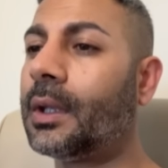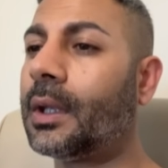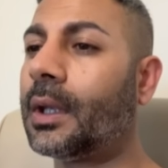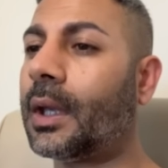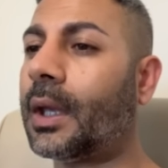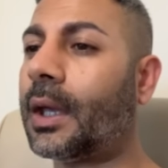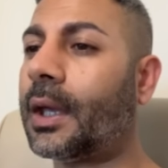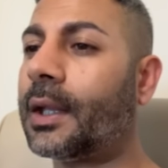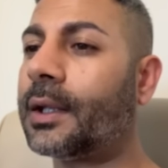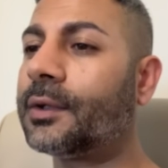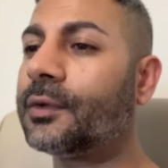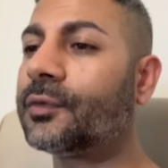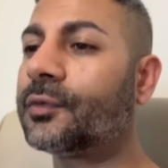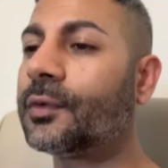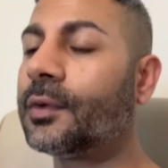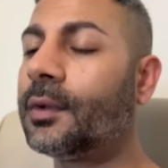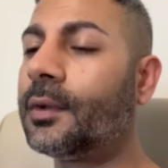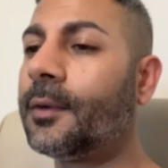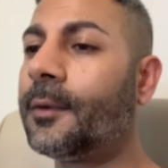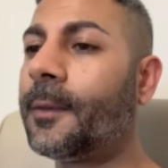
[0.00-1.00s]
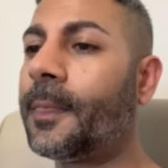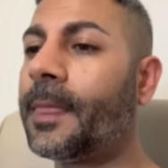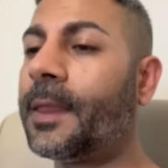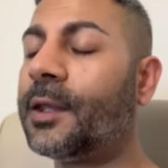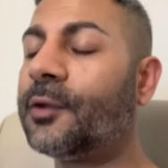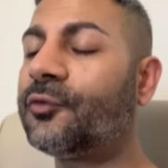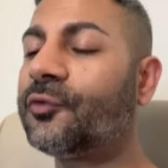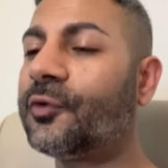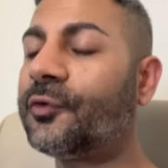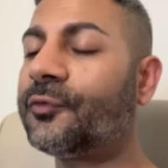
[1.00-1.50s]
And
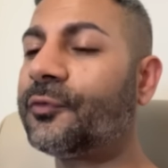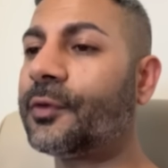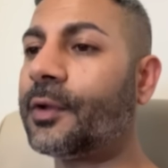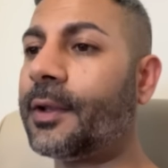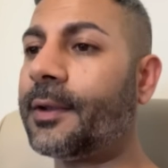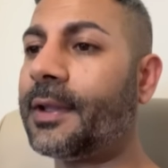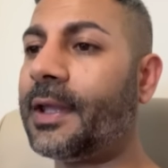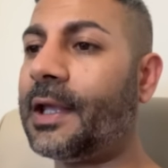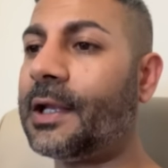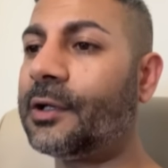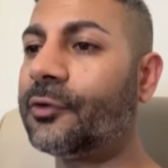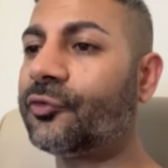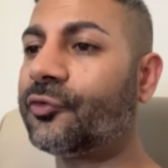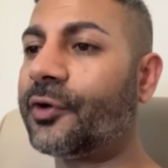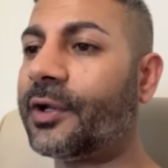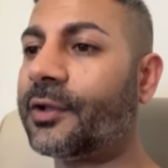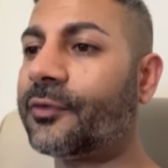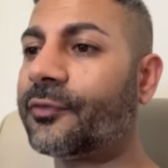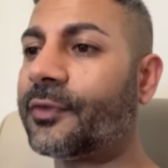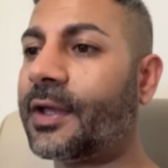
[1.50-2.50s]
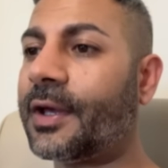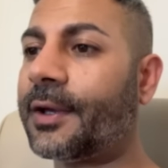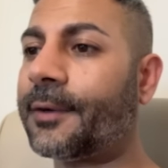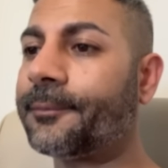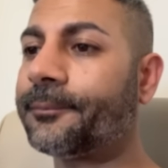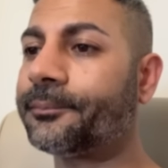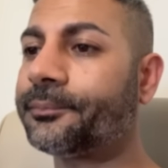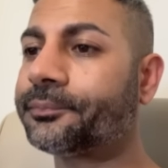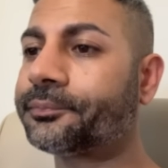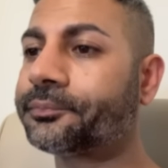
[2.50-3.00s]
it just illustrates that
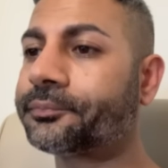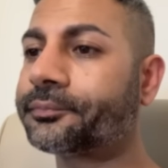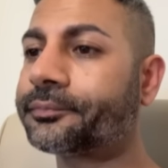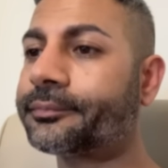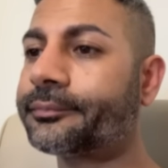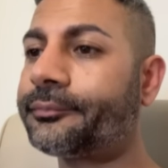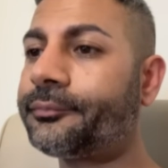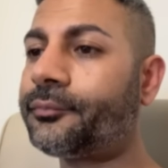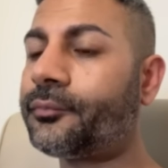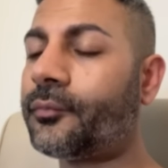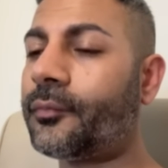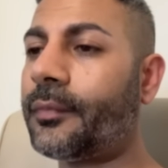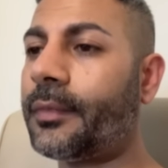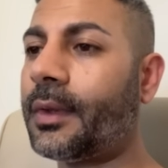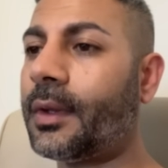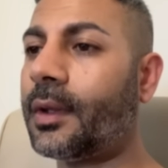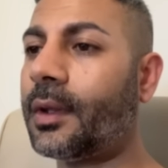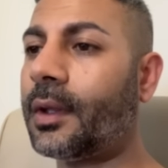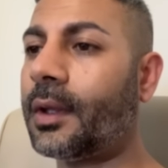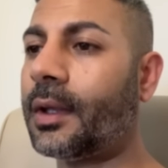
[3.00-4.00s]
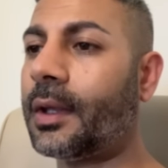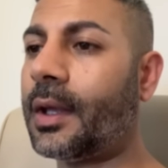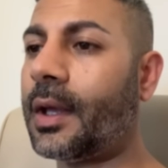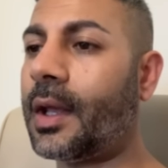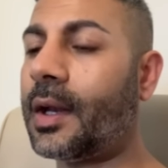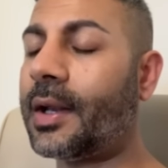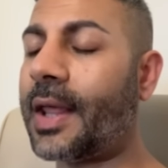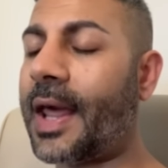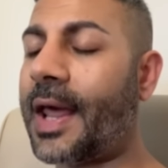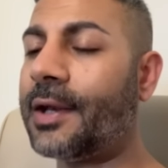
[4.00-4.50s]

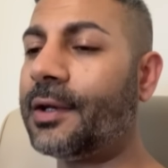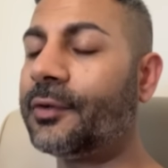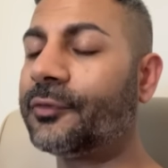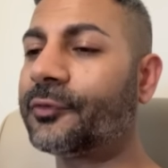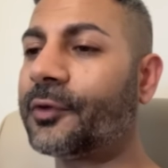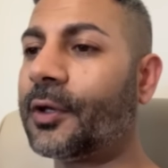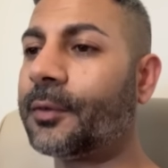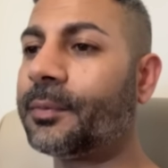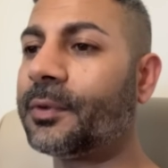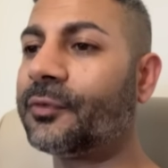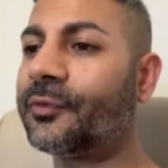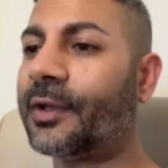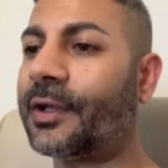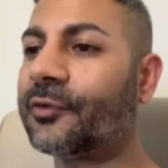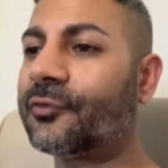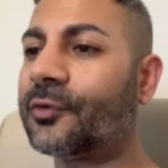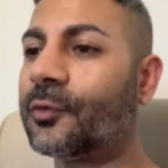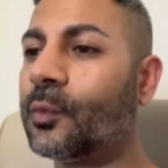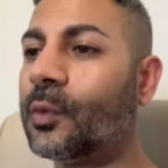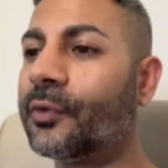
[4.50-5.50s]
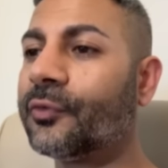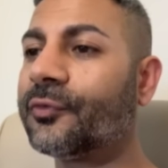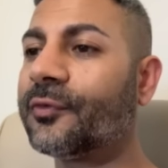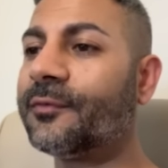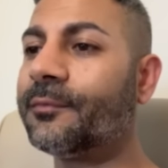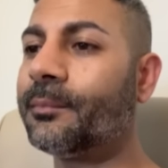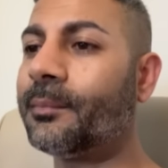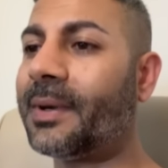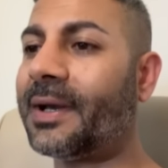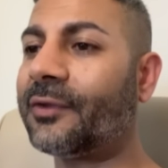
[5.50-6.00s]
an endoscope is actually, once
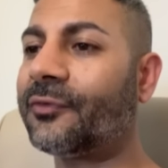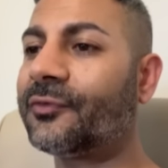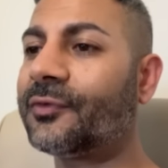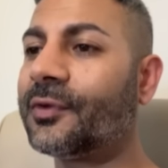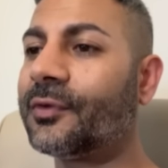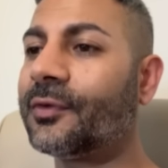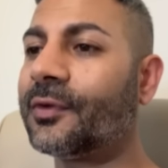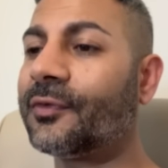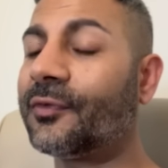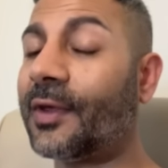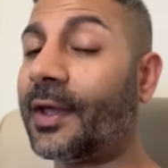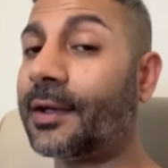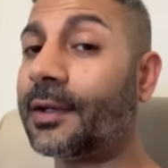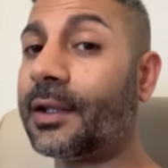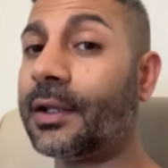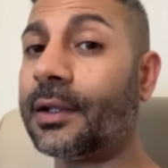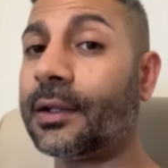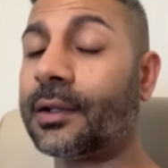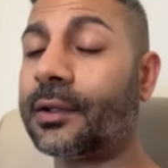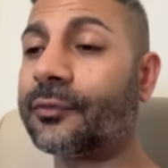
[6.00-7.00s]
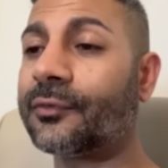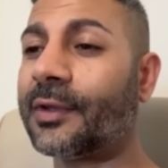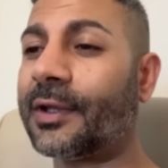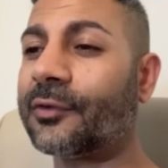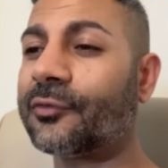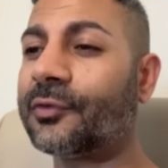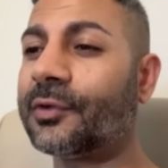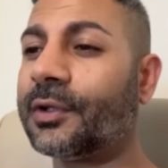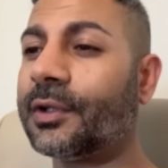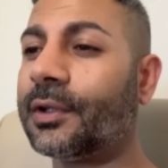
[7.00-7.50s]
you've mastered the technique, it's
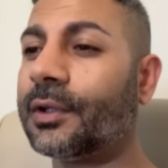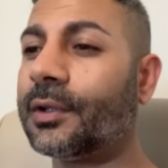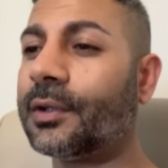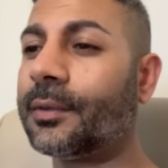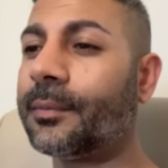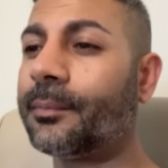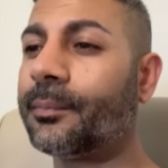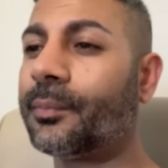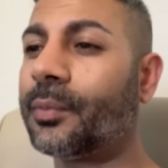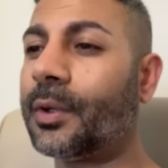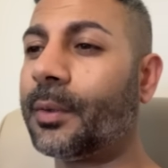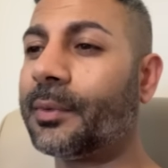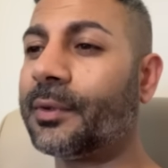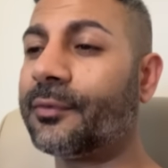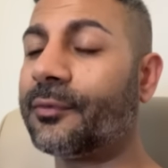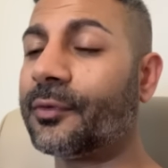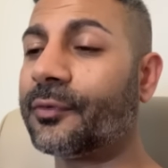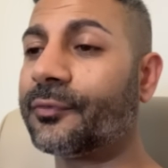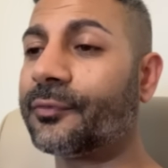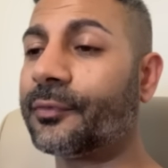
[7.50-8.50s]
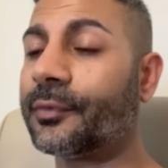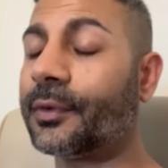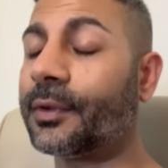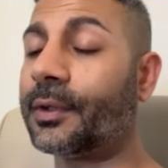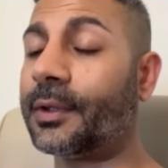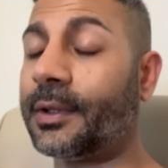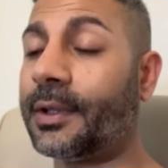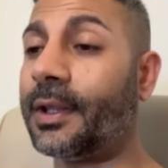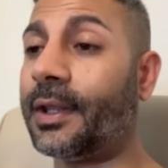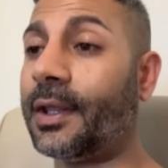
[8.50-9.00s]
actually
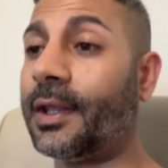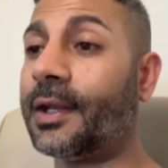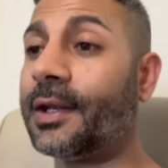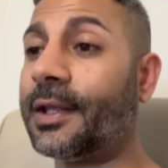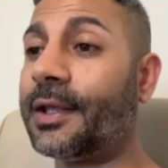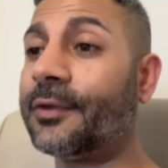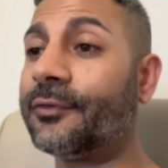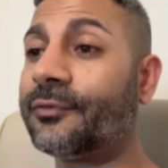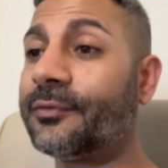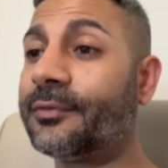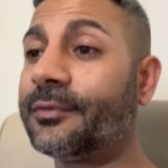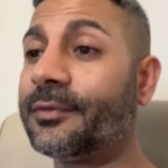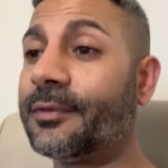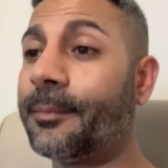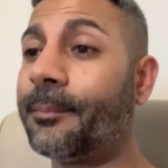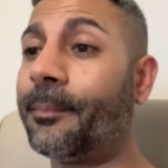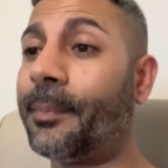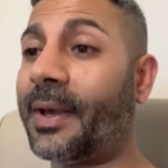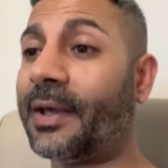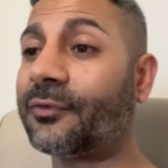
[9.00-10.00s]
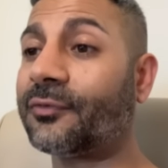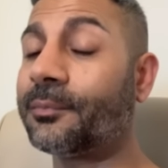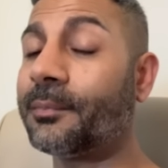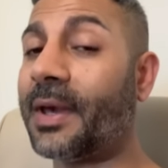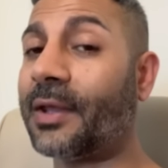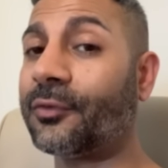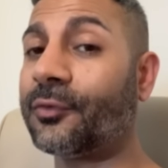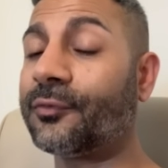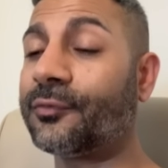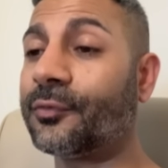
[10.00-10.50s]
it is the best
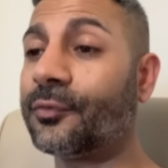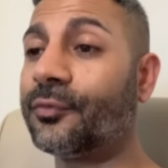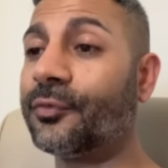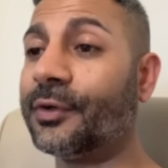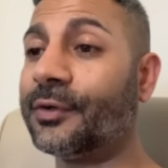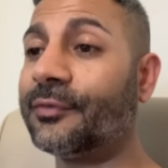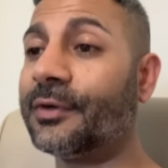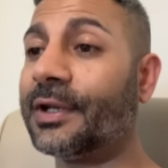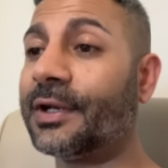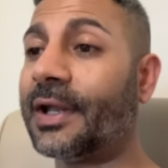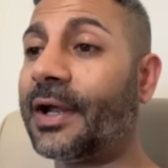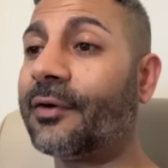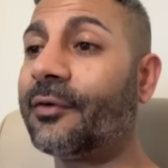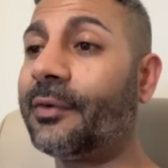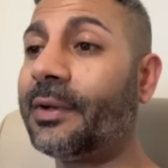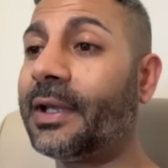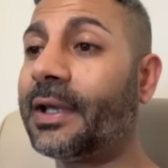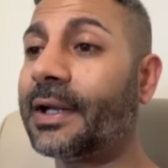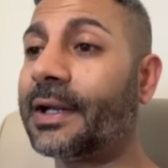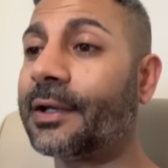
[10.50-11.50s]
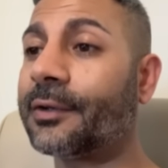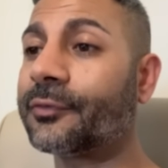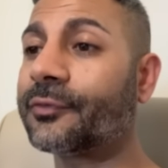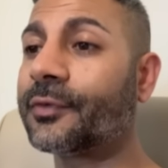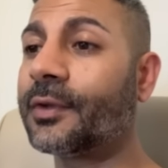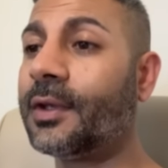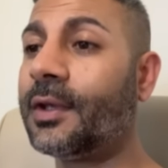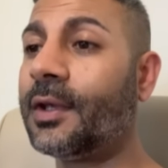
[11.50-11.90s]
method for really narrow ear canals.